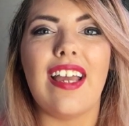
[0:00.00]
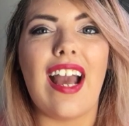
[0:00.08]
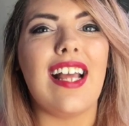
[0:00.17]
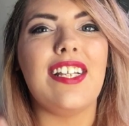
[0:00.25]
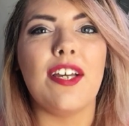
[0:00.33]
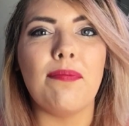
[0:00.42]

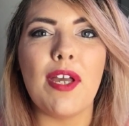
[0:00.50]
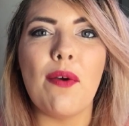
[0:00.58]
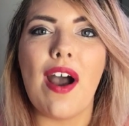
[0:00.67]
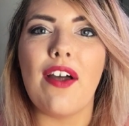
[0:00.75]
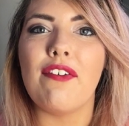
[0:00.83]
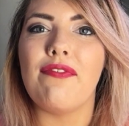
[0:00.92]
It took me a
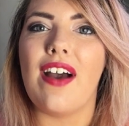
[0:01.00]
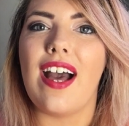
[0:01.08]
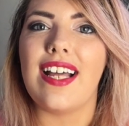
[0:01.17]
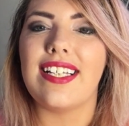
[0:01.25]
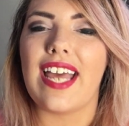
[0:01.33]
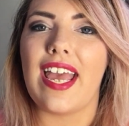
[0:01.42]
while to
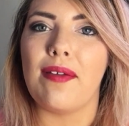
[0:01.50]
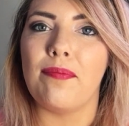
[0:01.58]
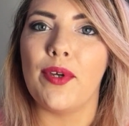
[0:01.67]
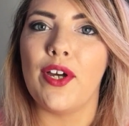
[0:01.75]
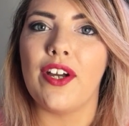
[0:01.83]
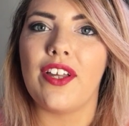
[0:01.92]
find a
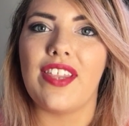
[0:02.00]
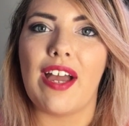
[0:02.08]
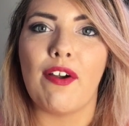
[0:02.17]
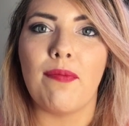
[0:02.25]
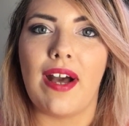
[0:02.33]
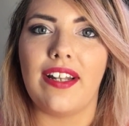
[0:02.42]
book that
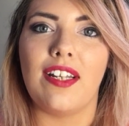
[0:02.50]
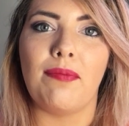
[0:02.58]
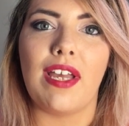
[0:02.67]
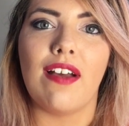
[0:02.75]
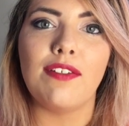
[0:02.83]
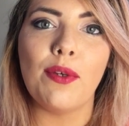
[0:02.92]
reminded
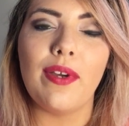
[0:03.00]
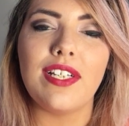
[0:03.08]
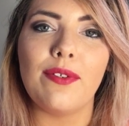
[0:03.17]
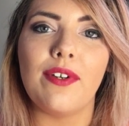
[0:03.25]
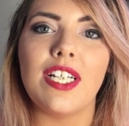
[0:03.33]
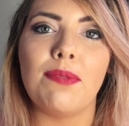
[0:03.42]
me of Toy
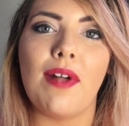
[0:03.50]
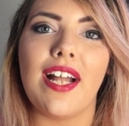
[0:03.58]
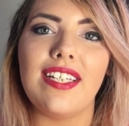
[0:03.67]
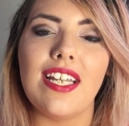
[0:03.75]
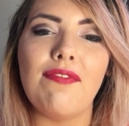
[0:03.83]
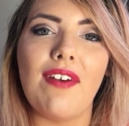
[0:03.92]
Stories, but I
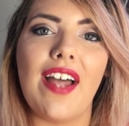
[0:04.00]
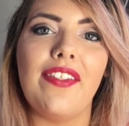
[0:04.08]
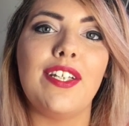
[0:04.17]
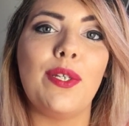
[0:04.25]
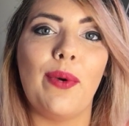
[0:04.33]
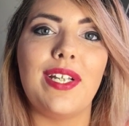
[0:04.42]
did find
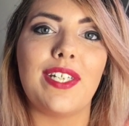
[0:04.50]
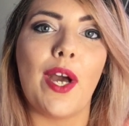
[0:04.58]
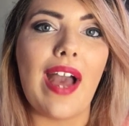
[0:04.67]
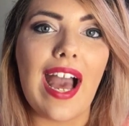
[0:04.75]
the Toys Go